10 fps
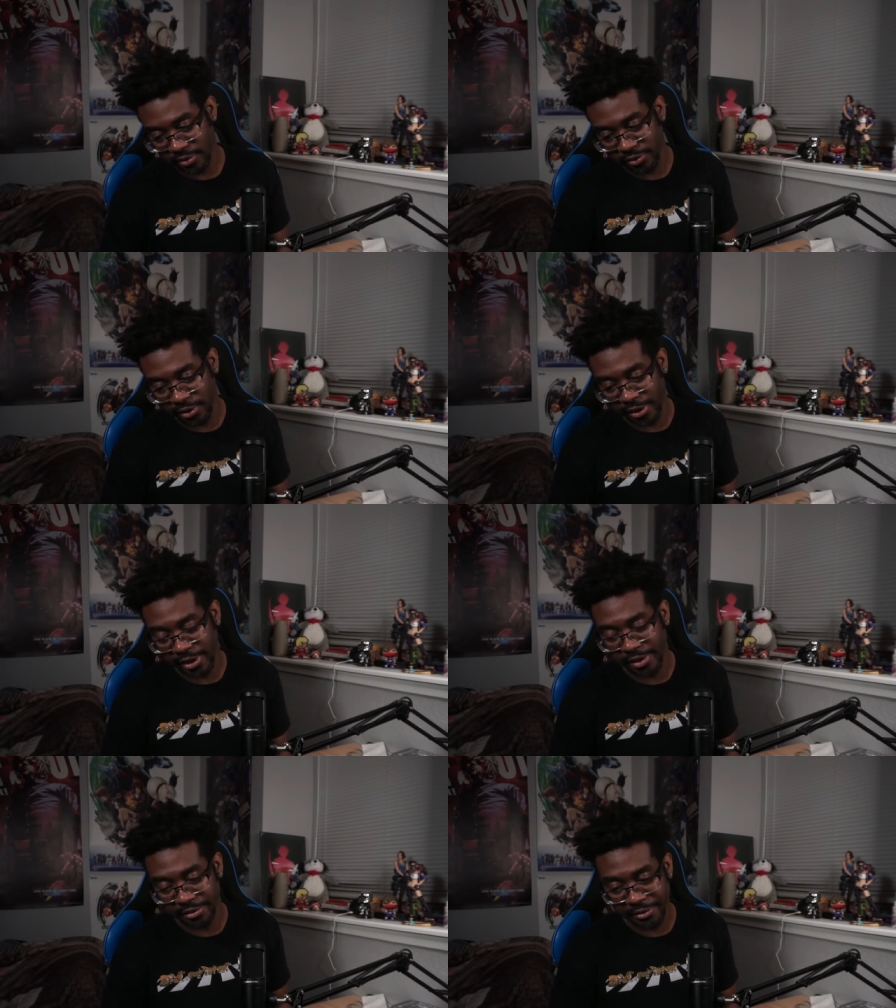Starting
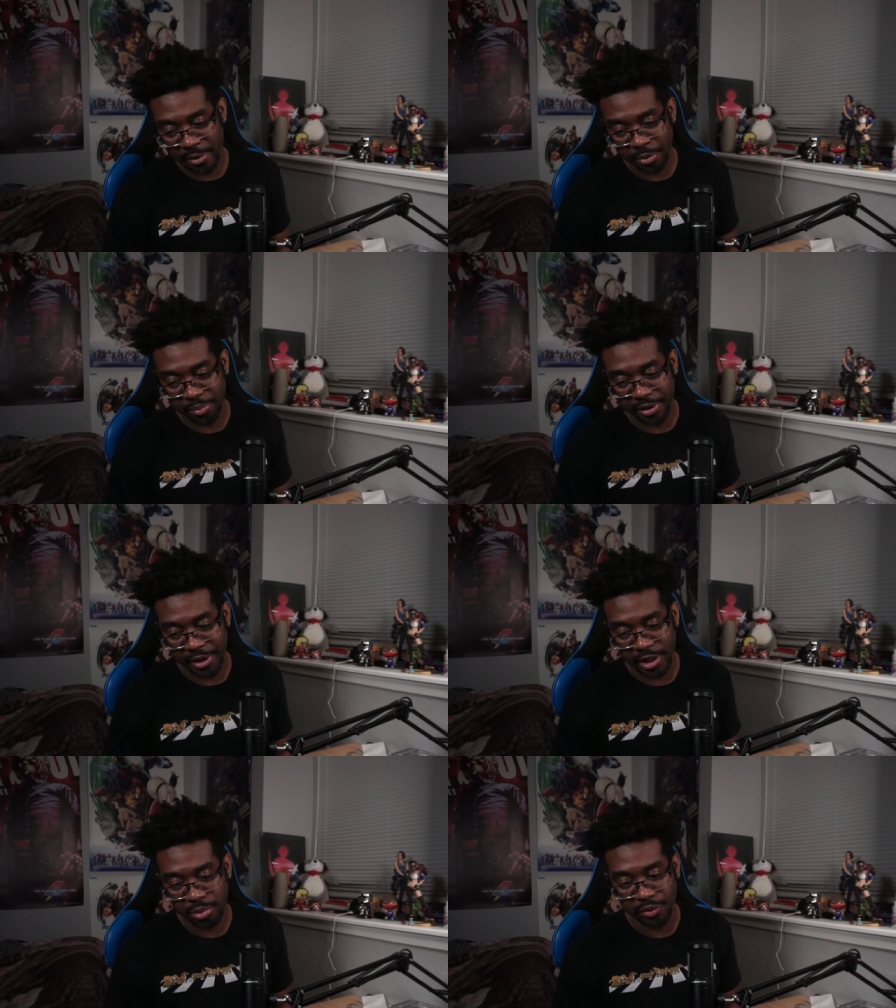out as a Viper
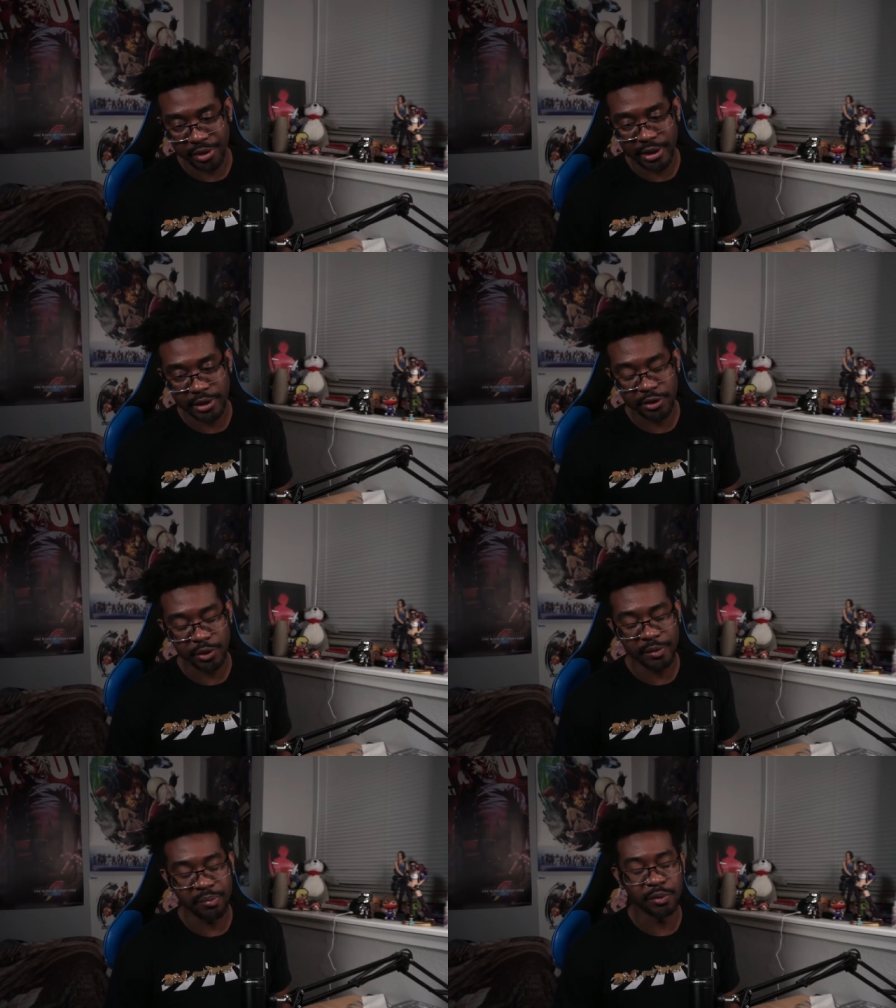player, moving on to
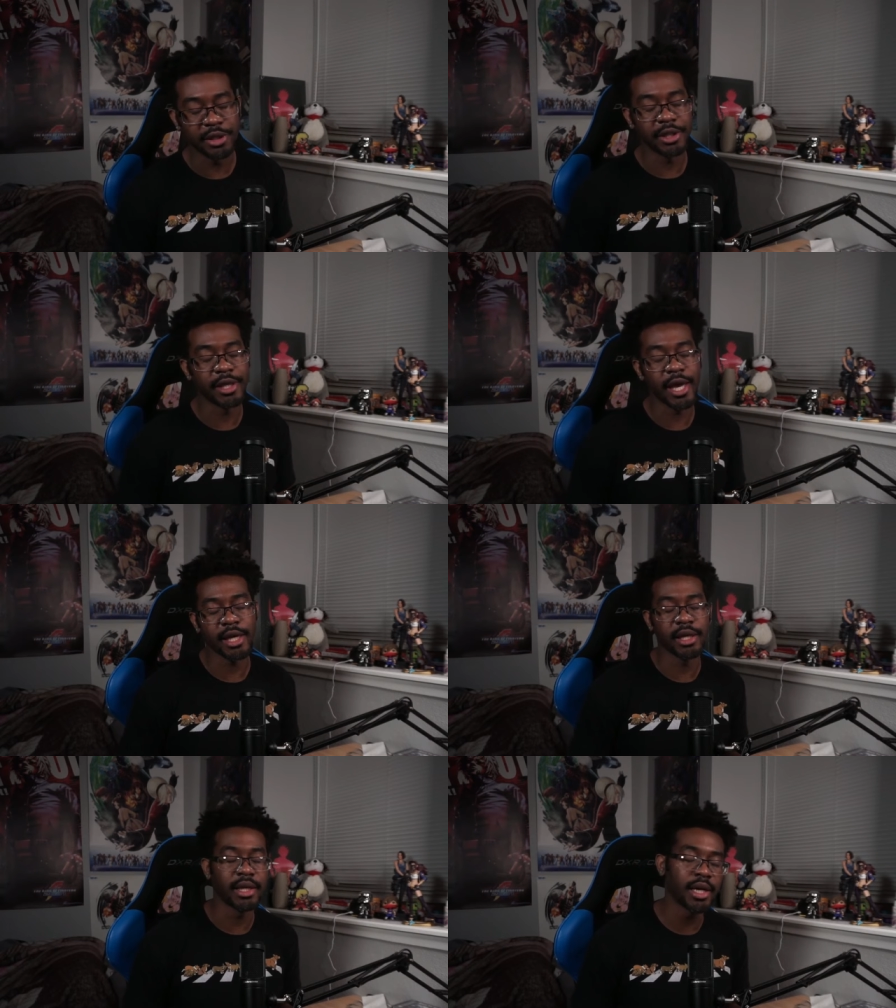Ibuki, Yang,
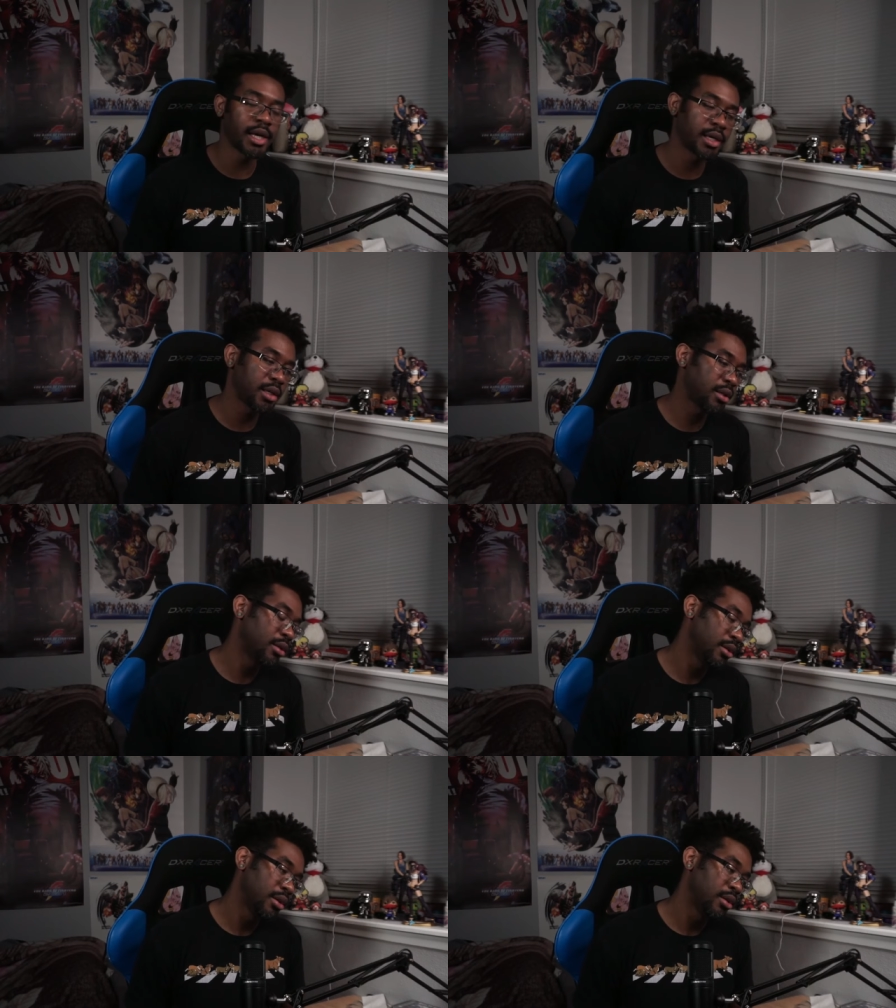and Guy.
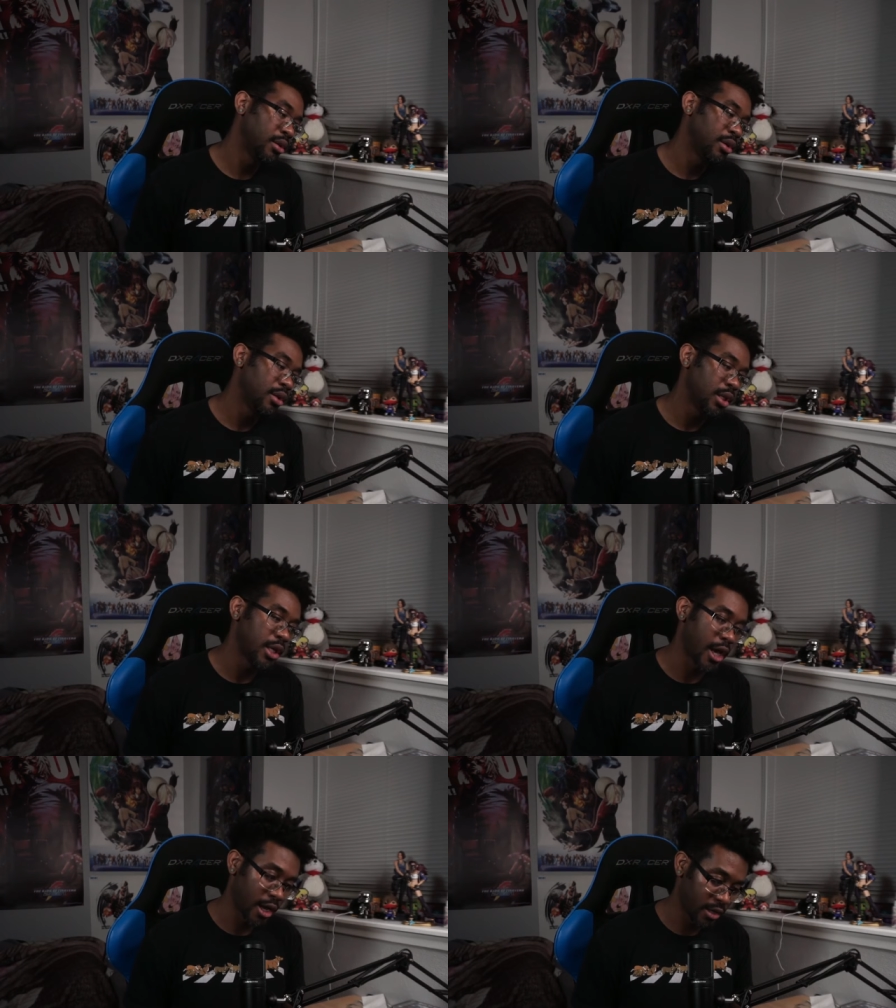
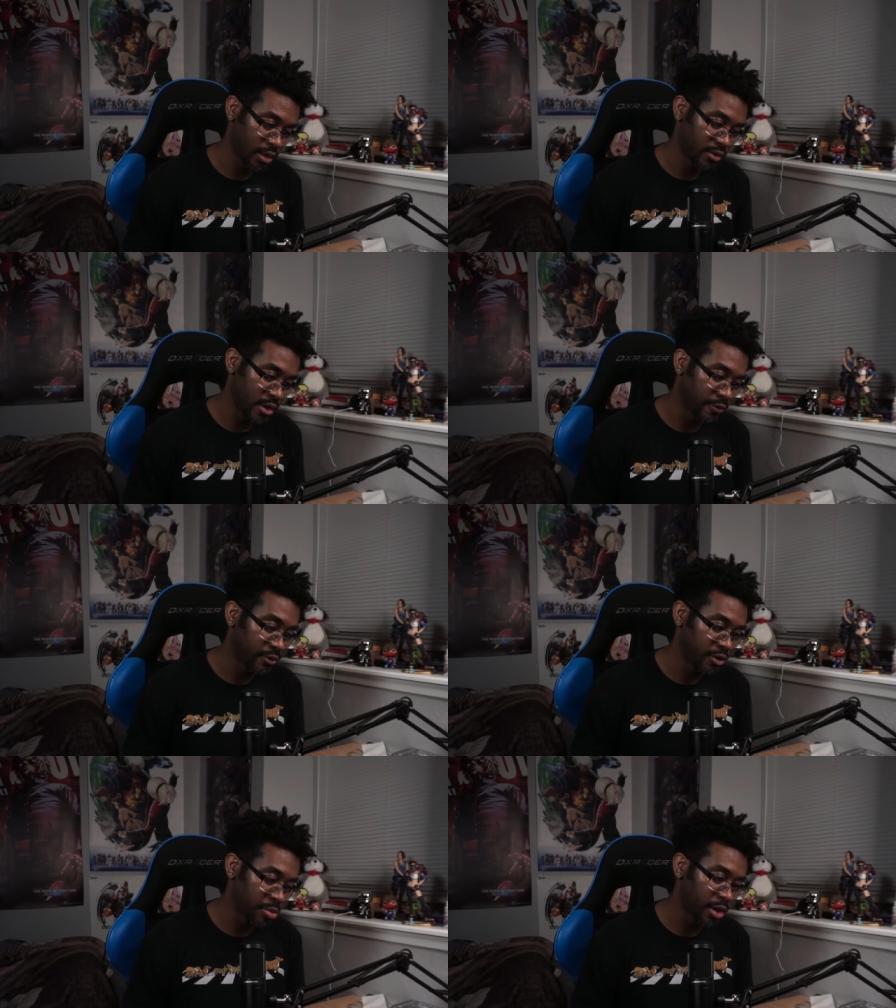Yeah,
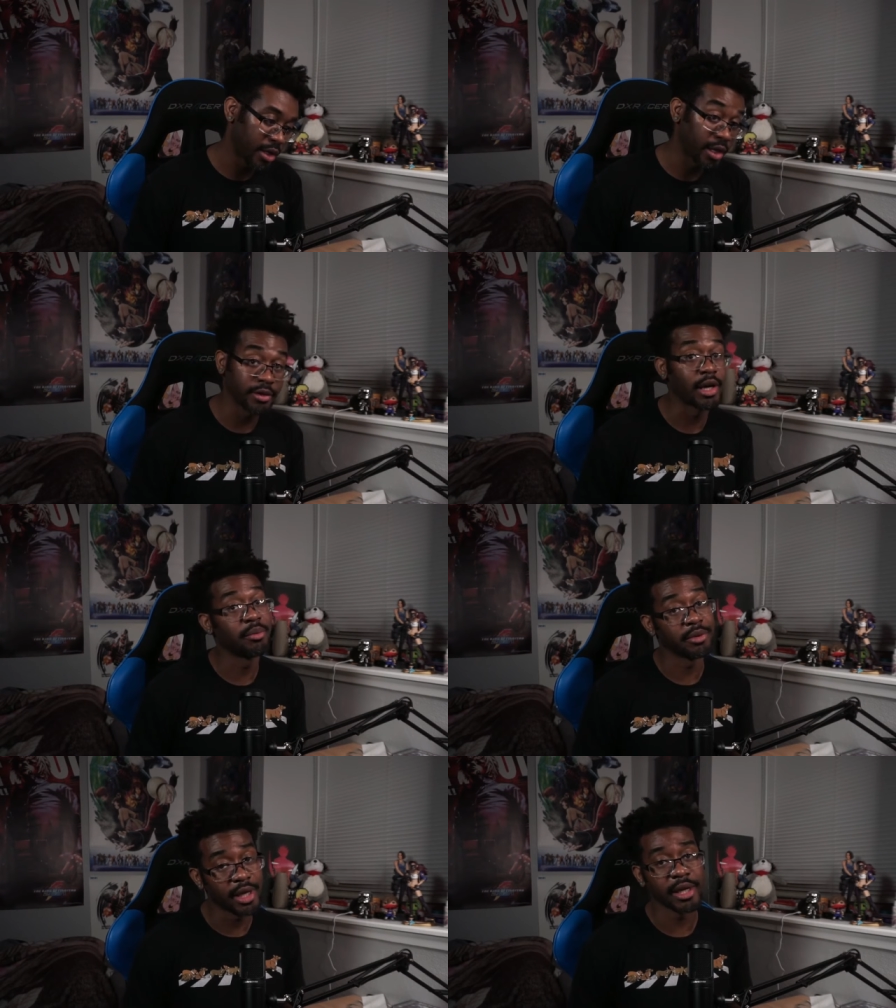definitely spent a lot of time
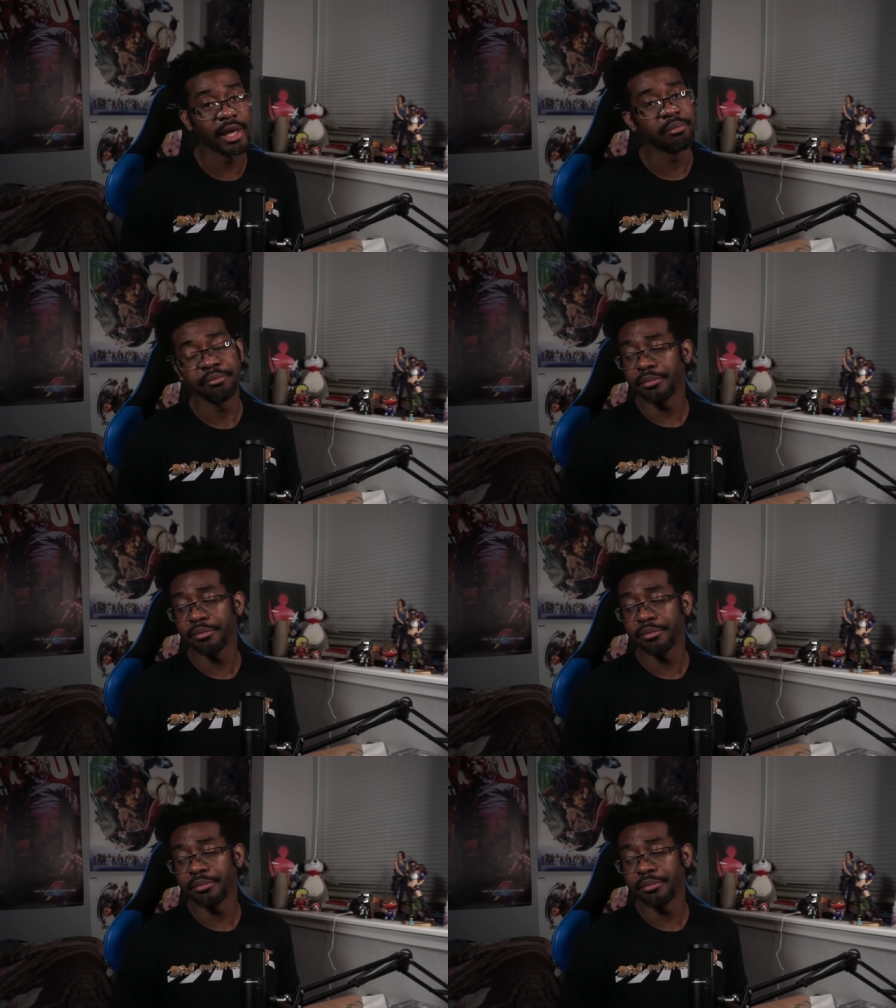with that game.